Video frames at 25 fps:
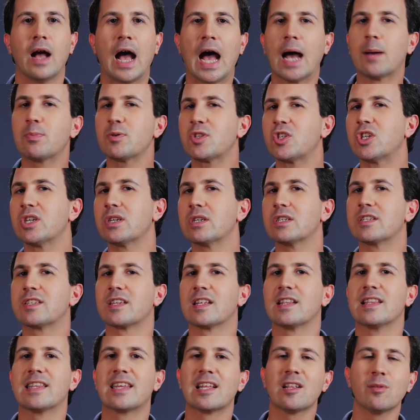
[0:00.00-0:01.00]
Aperture is a
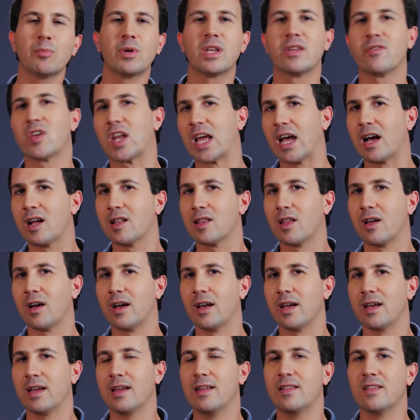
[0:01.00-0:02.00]
little bit of an
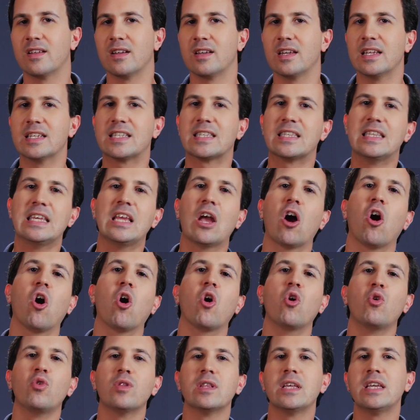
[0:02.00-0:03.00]
outlier in that it's the
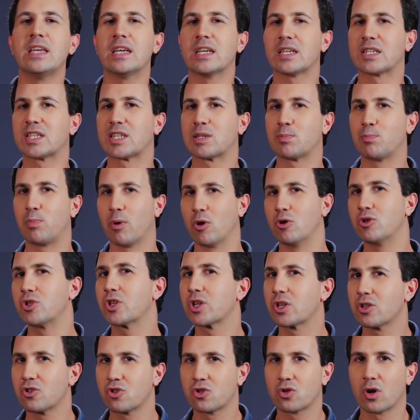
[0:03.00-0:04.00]
only exposure
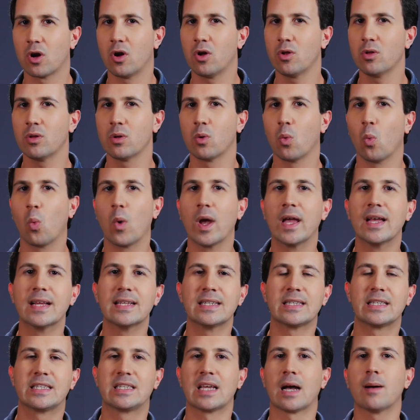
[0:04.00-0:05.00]
control where
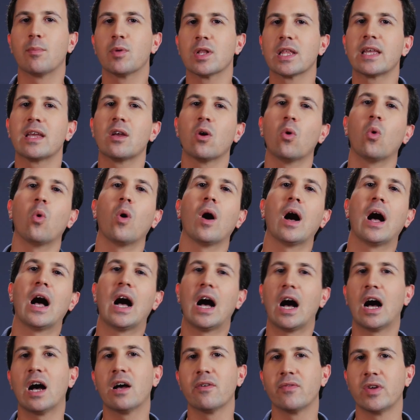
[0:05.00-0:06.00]
doubling or
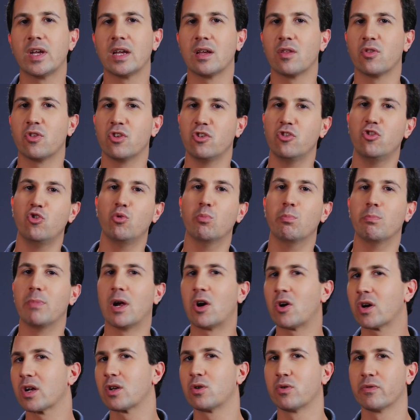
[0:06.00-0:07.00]
halving the
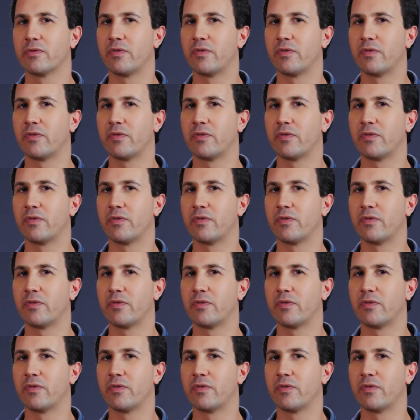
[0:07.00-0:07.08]
numerical